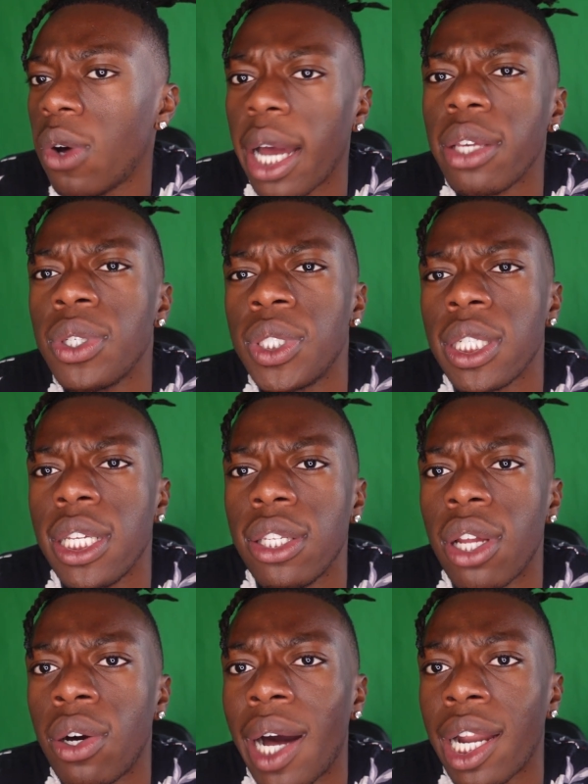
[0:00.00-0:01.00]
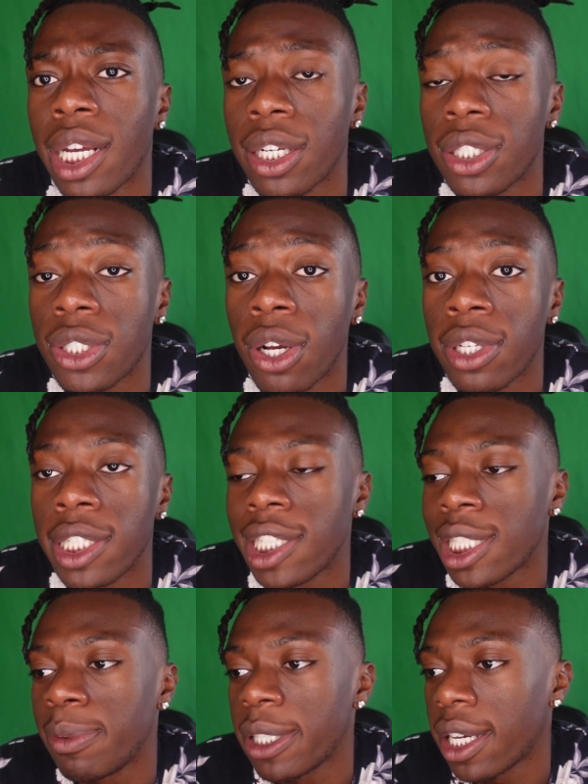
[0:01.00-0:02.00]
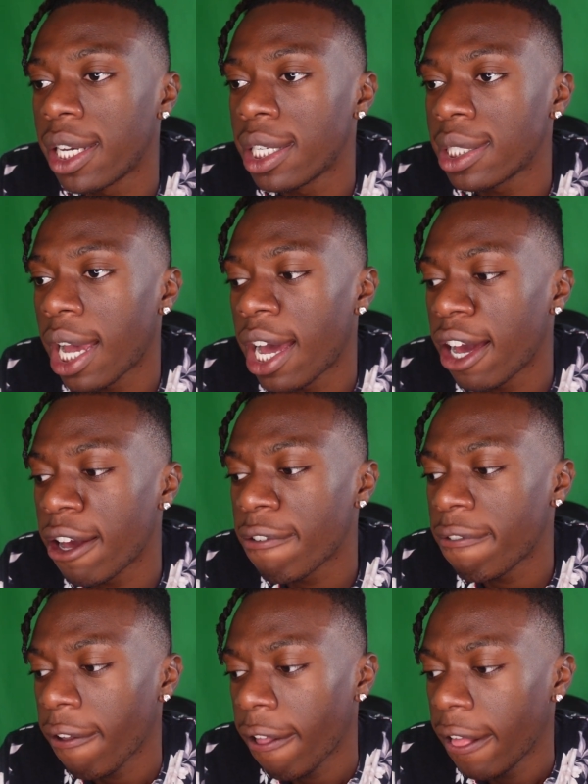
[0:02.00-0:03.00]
I usually know how to control it just because I've